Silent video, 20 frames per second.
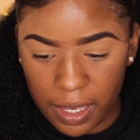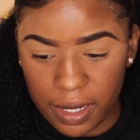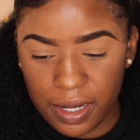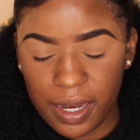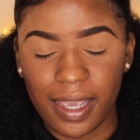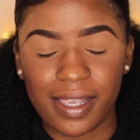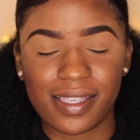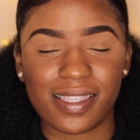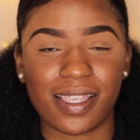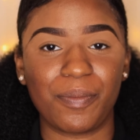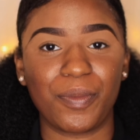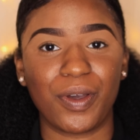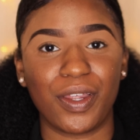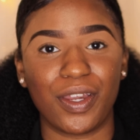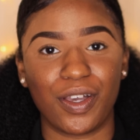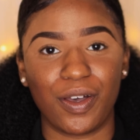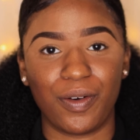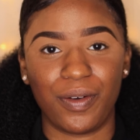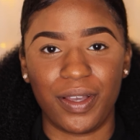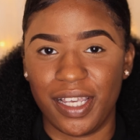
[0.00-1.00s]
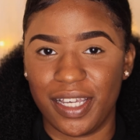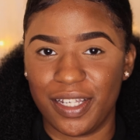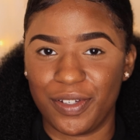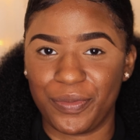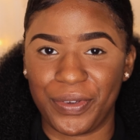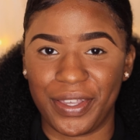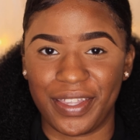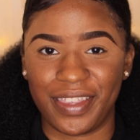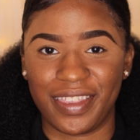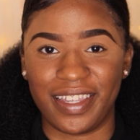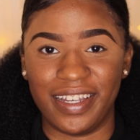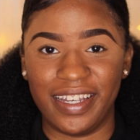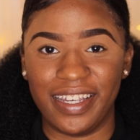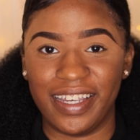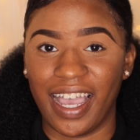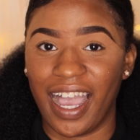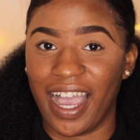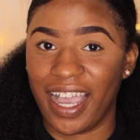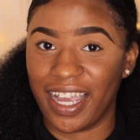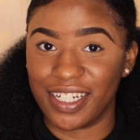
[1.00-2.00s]
Next, I'm gonna go in with
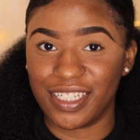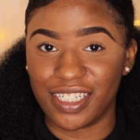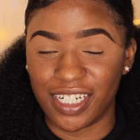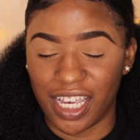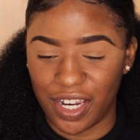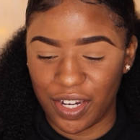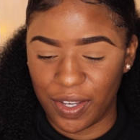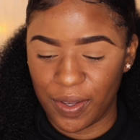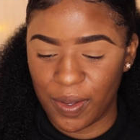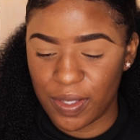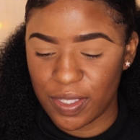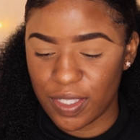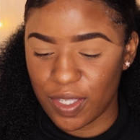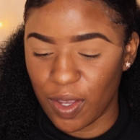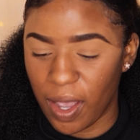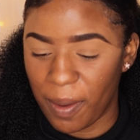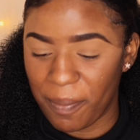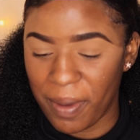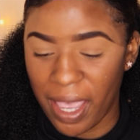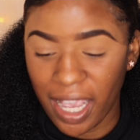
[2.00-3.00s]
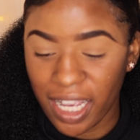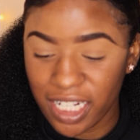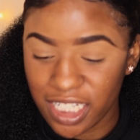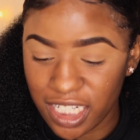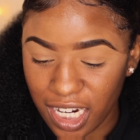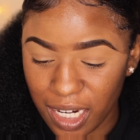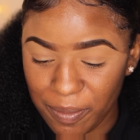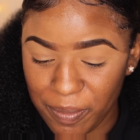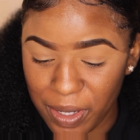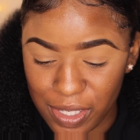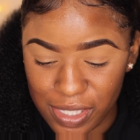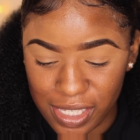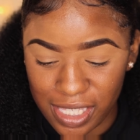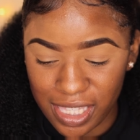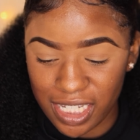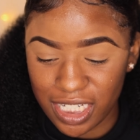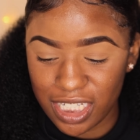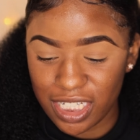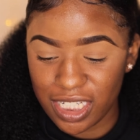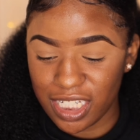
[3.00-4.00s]
the eyeshadow. So I'm actually gonna be using
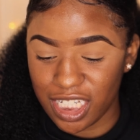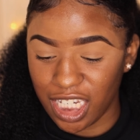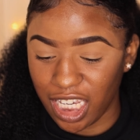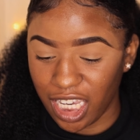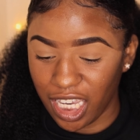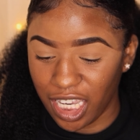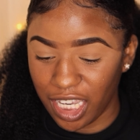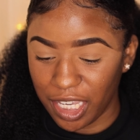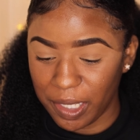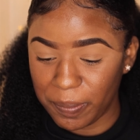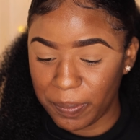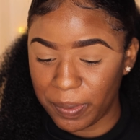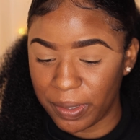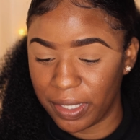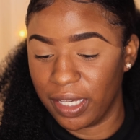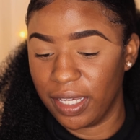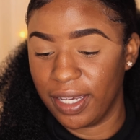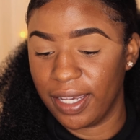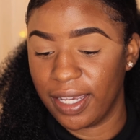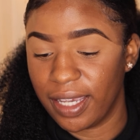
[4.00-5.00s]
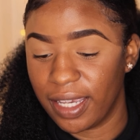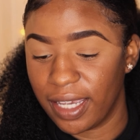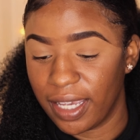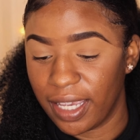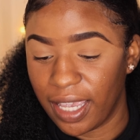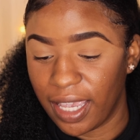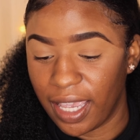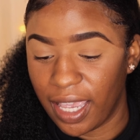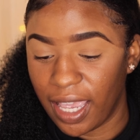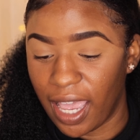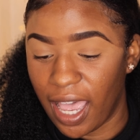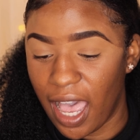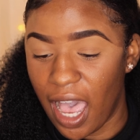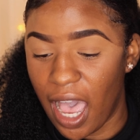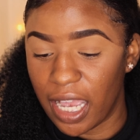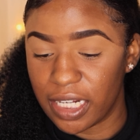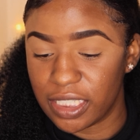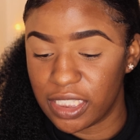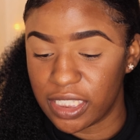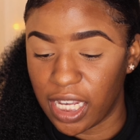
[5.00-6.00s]
these cheap
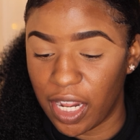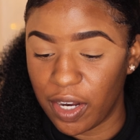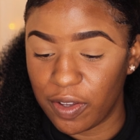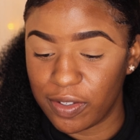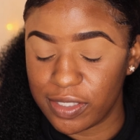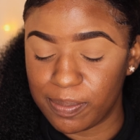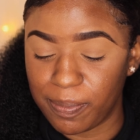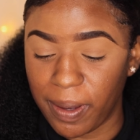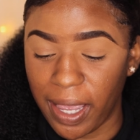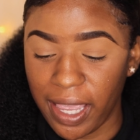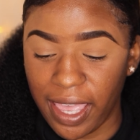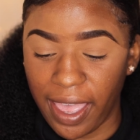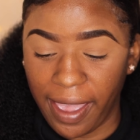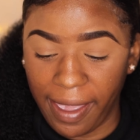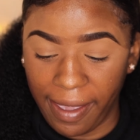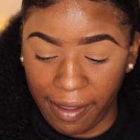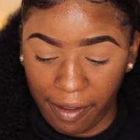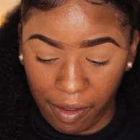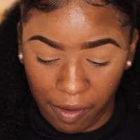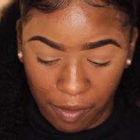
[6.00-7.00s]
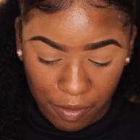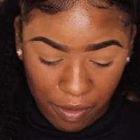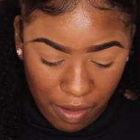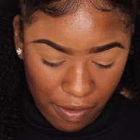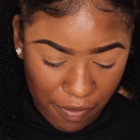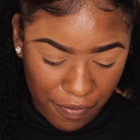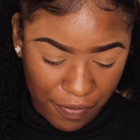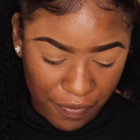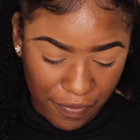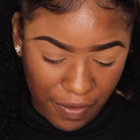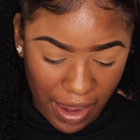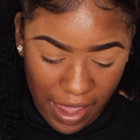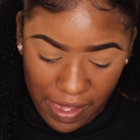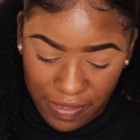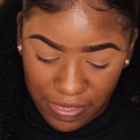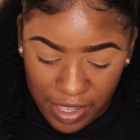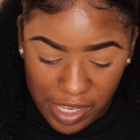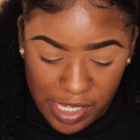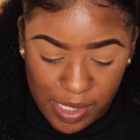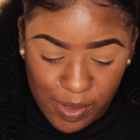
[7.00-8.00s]
eyeshadows by e.l.f.
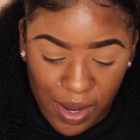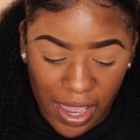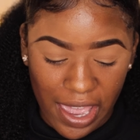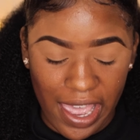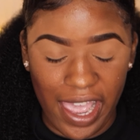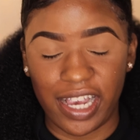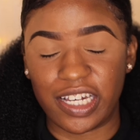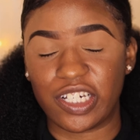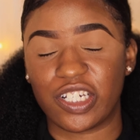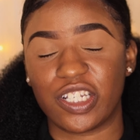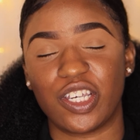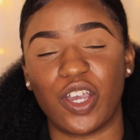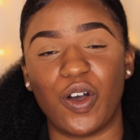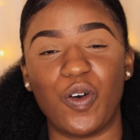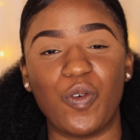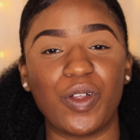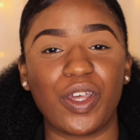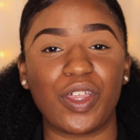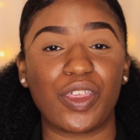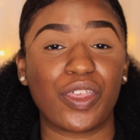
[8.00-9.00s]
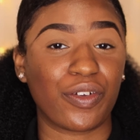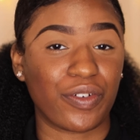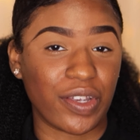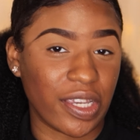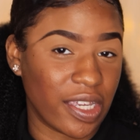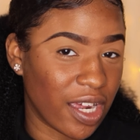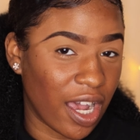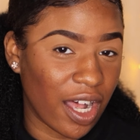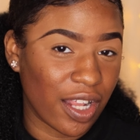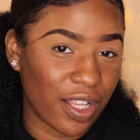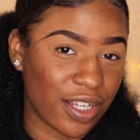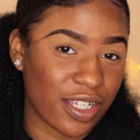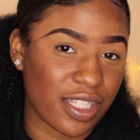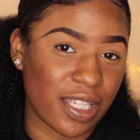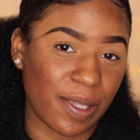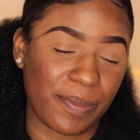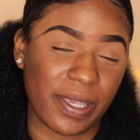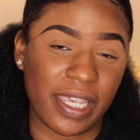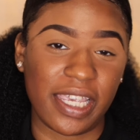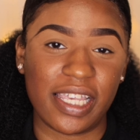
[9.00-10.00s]
and these are actually only
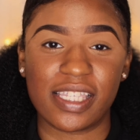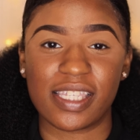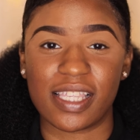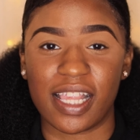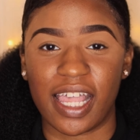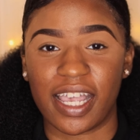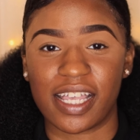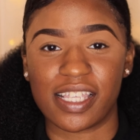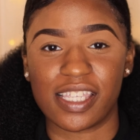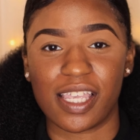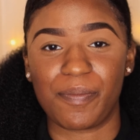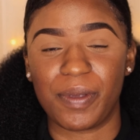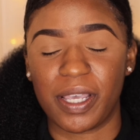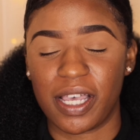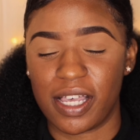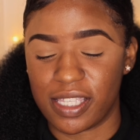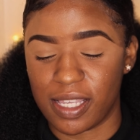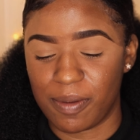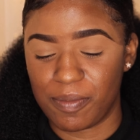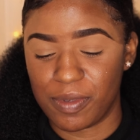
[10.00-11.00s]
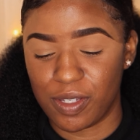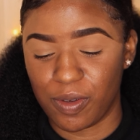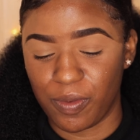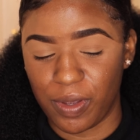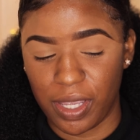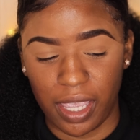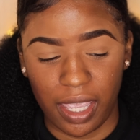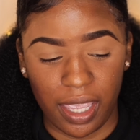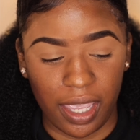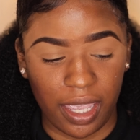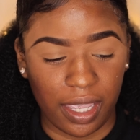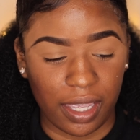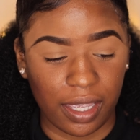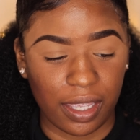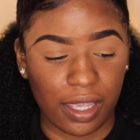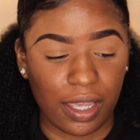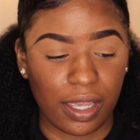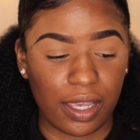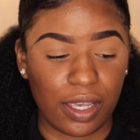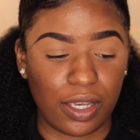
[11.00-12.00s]
$3 a piece, like I said, because I'm doing
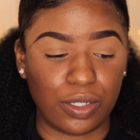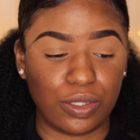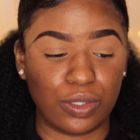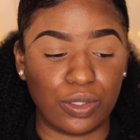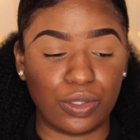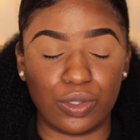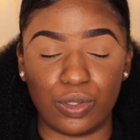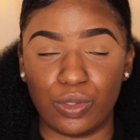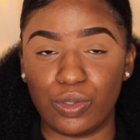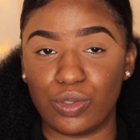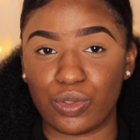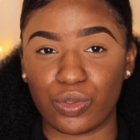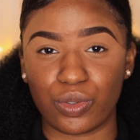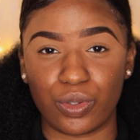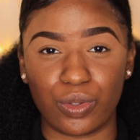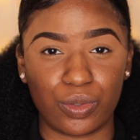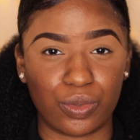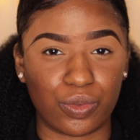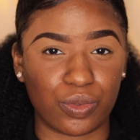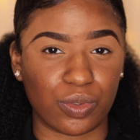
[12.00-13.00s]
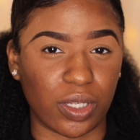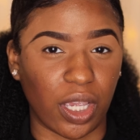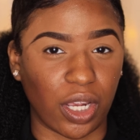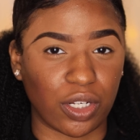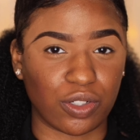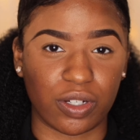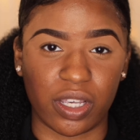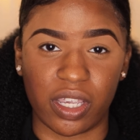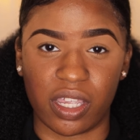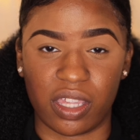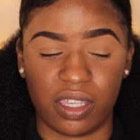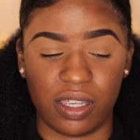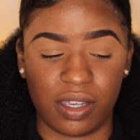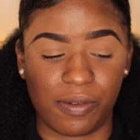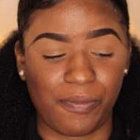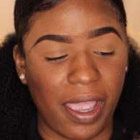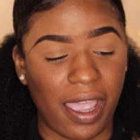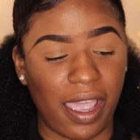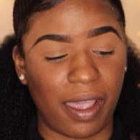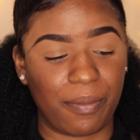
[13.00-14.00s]
a natural kind of
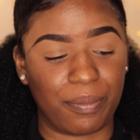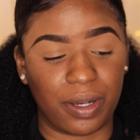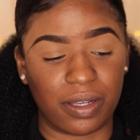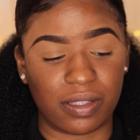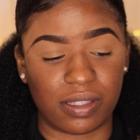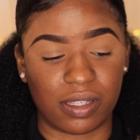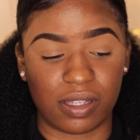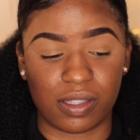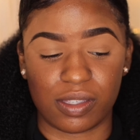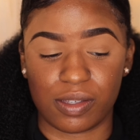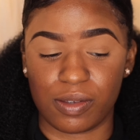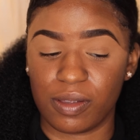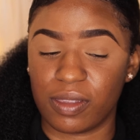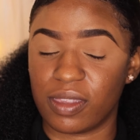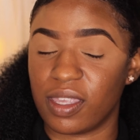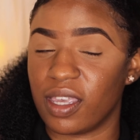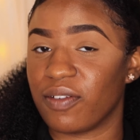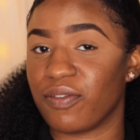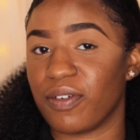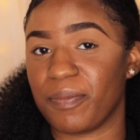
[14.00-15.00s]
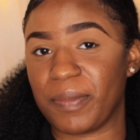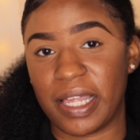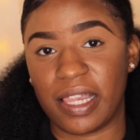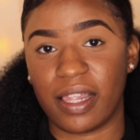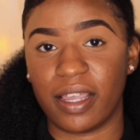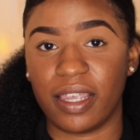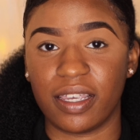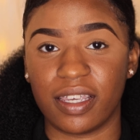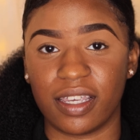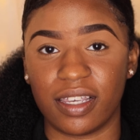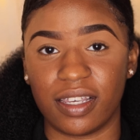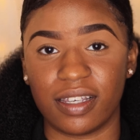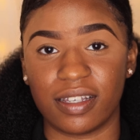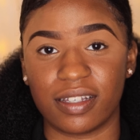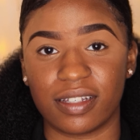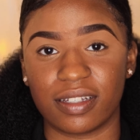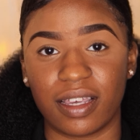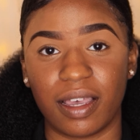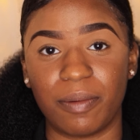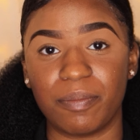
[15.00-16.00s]
look. My eyebrows look too thick for my
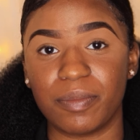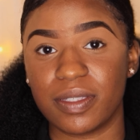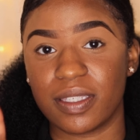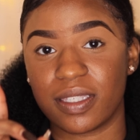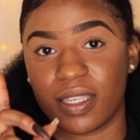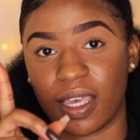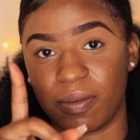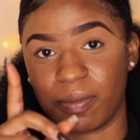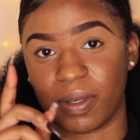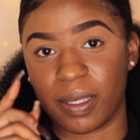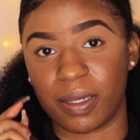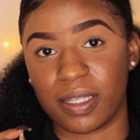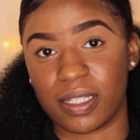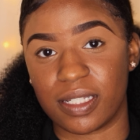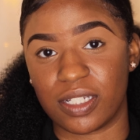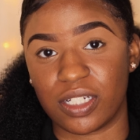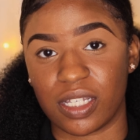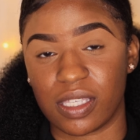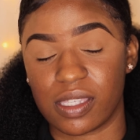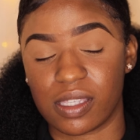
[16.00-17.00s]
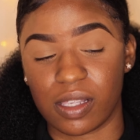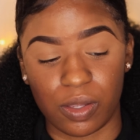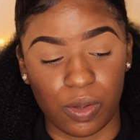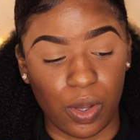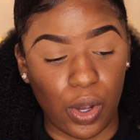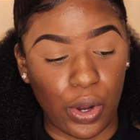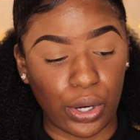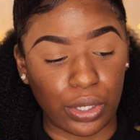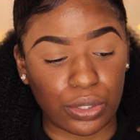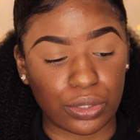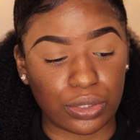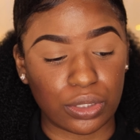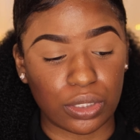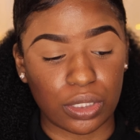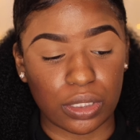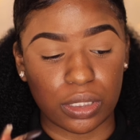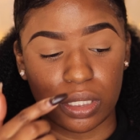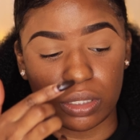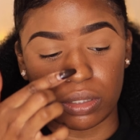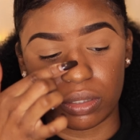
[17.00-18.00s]
liking. I'm just trying to get these things a little arched
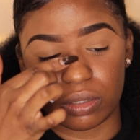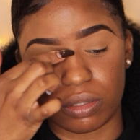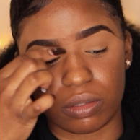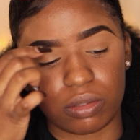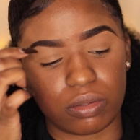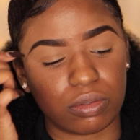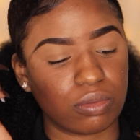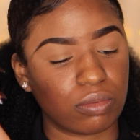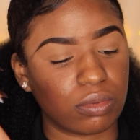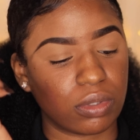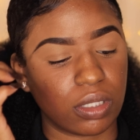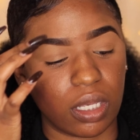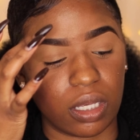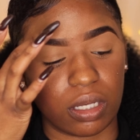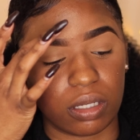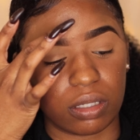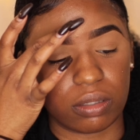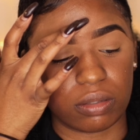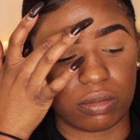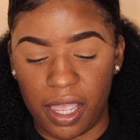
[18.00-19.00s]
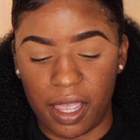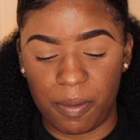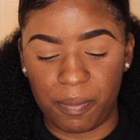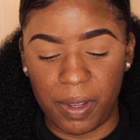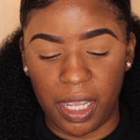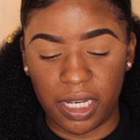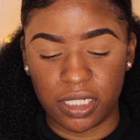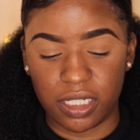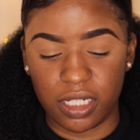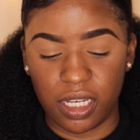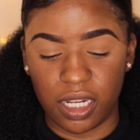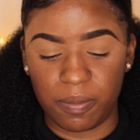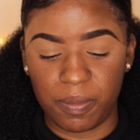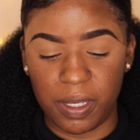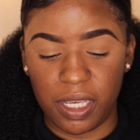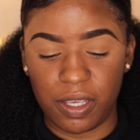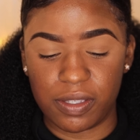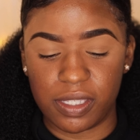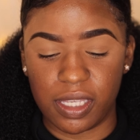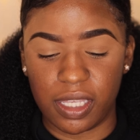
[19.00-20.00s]
because they're just a little too thick. I'm actually going to
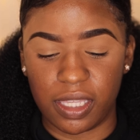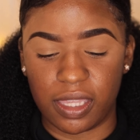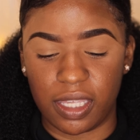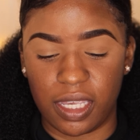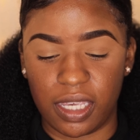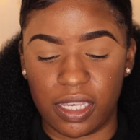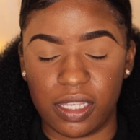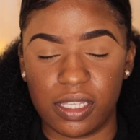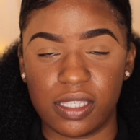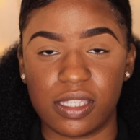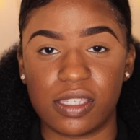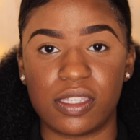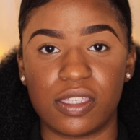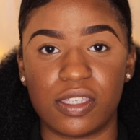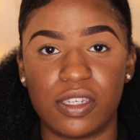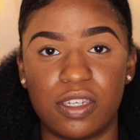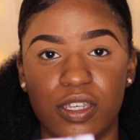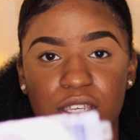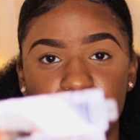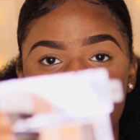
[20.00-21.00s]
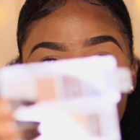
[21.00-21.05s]
be using these